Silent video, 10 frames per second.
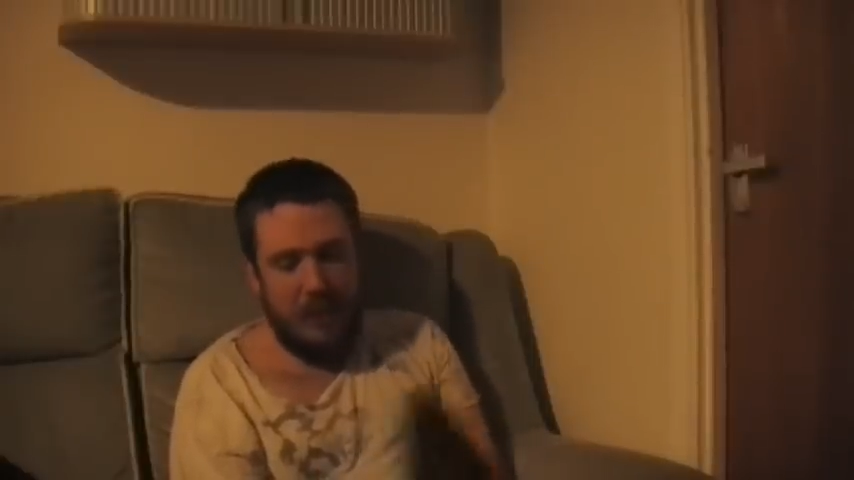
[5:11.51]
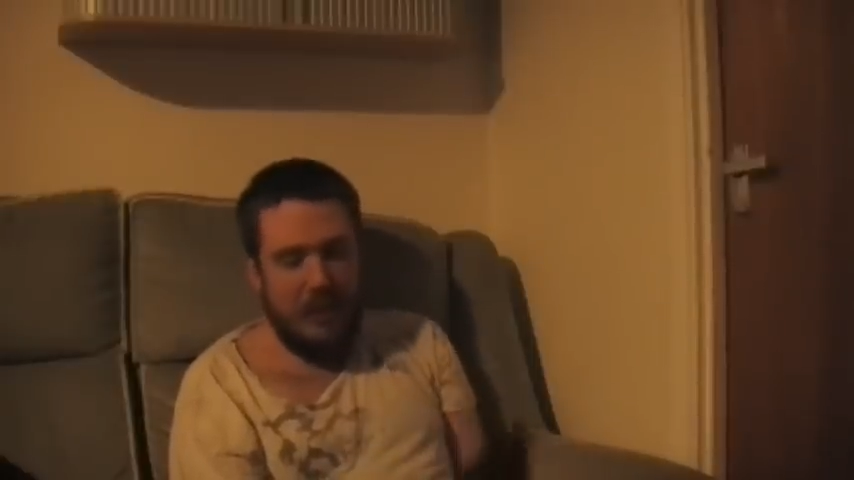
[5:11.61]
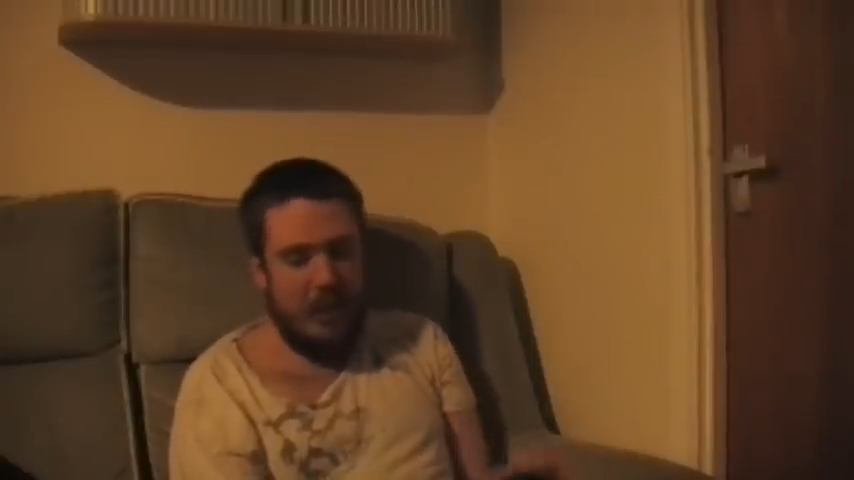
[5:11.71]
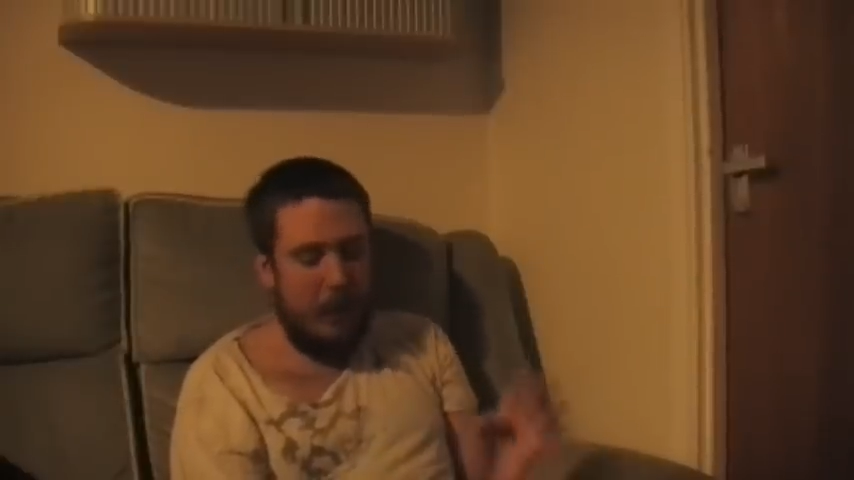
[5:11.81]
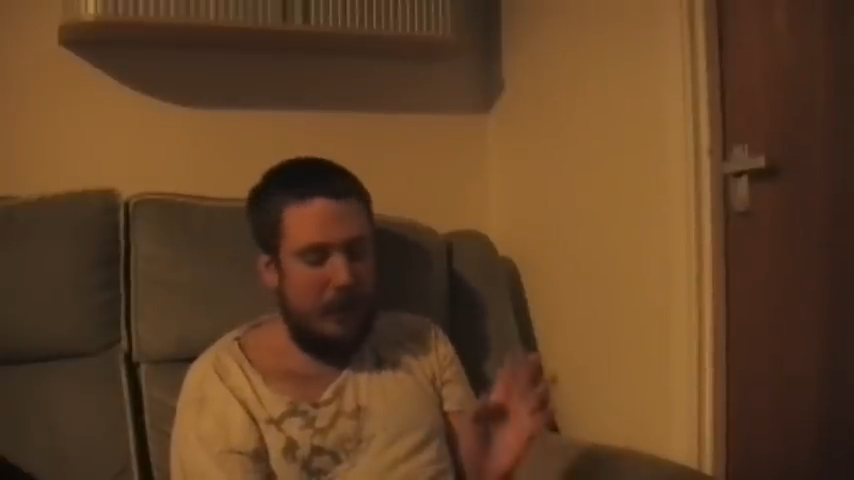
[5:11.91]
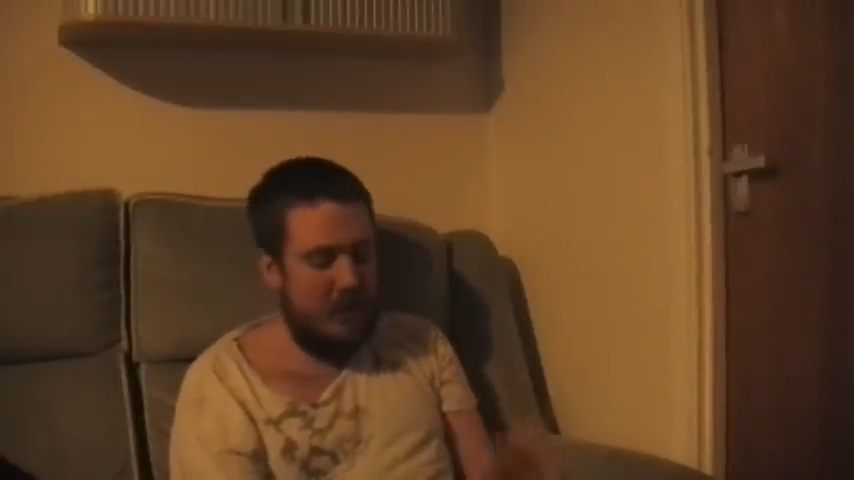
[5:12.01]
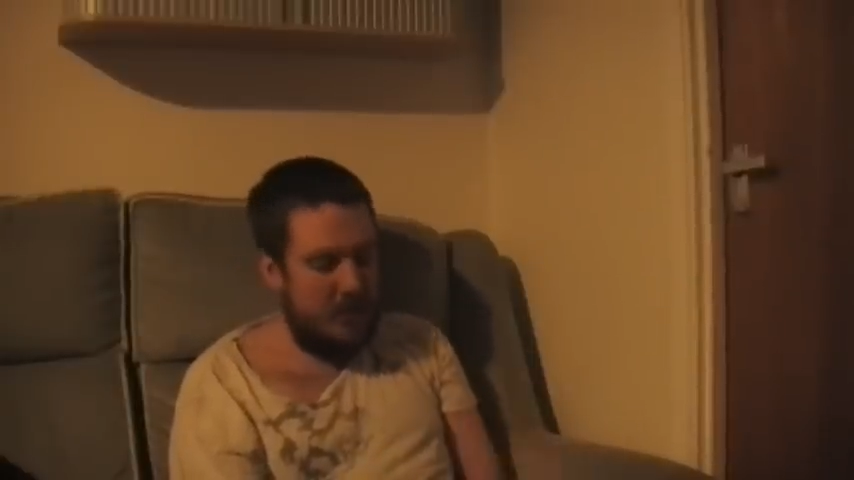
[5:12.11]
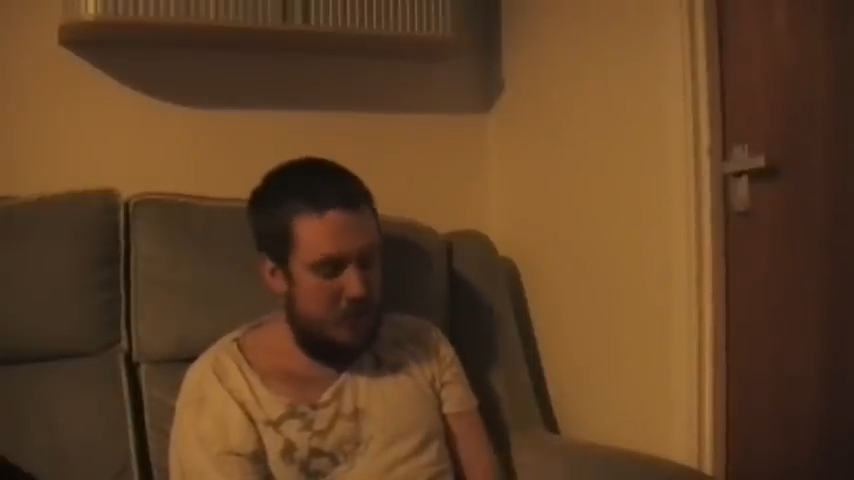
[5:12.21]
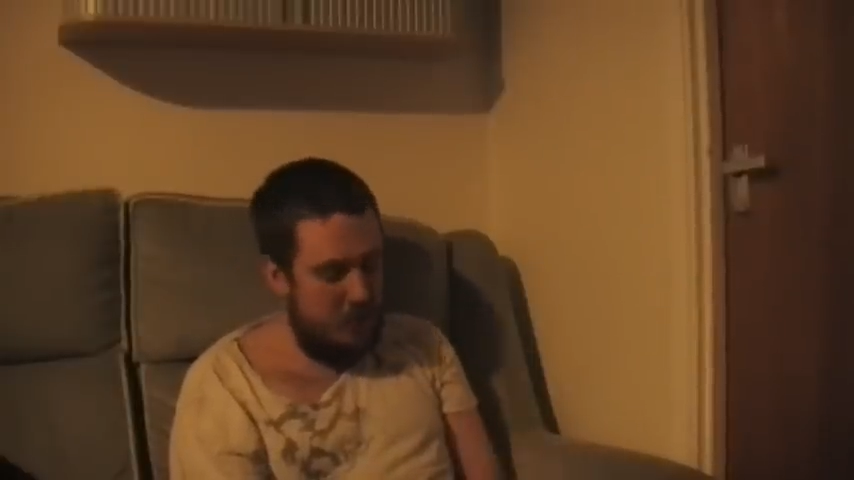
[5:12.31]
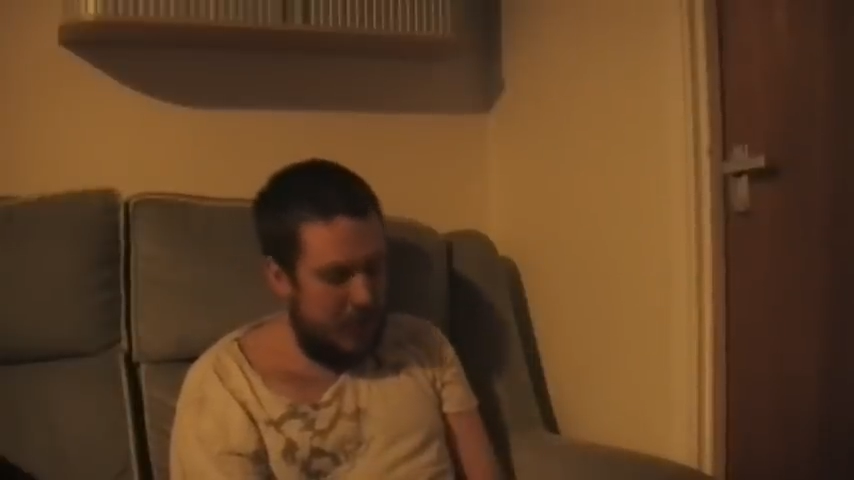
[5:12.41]
like, the coming
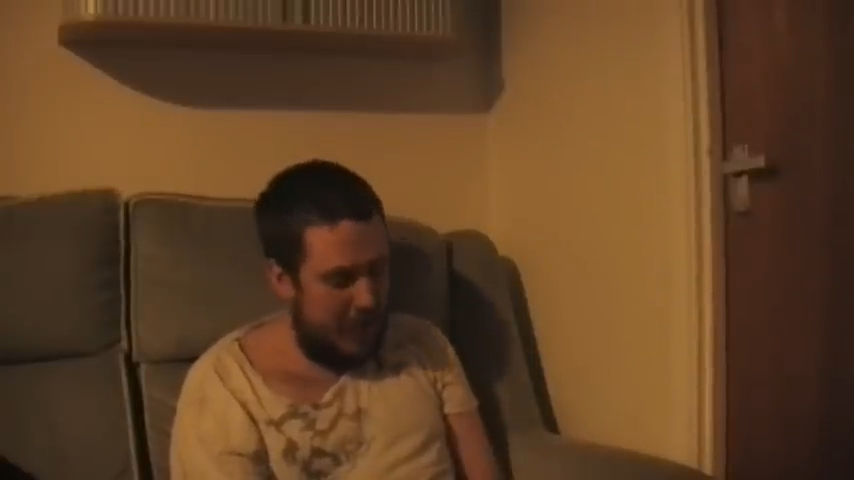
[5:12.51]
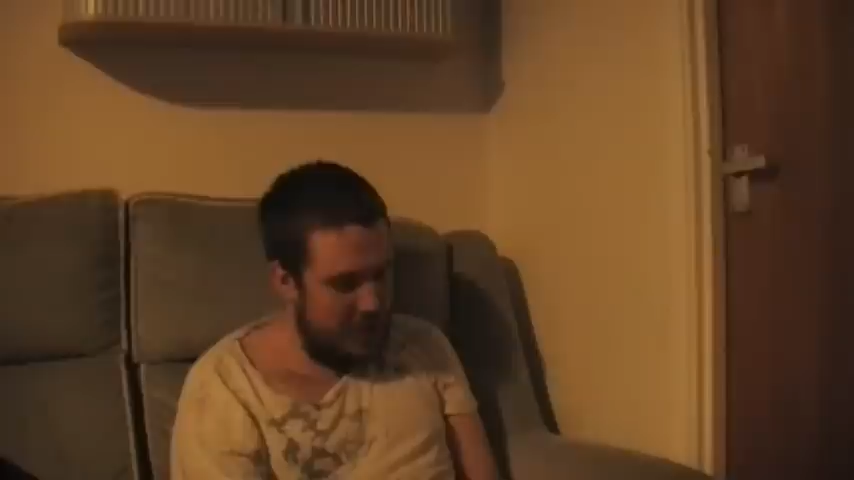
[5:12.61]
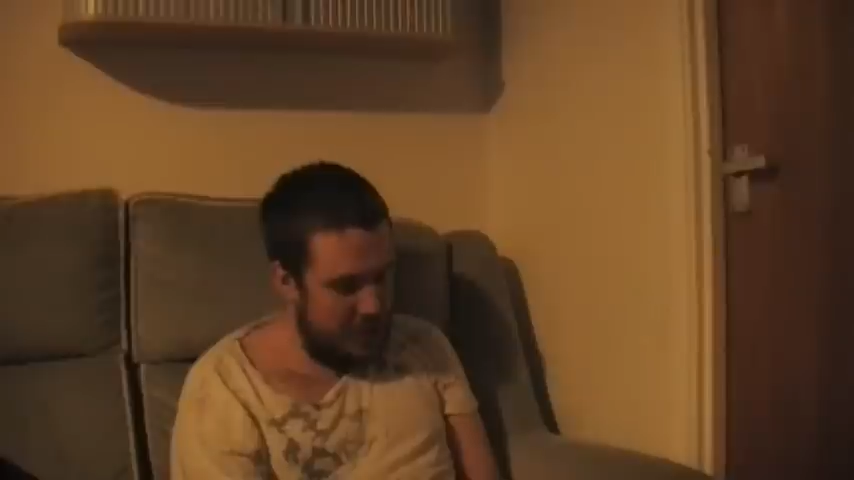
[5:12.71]
soon page,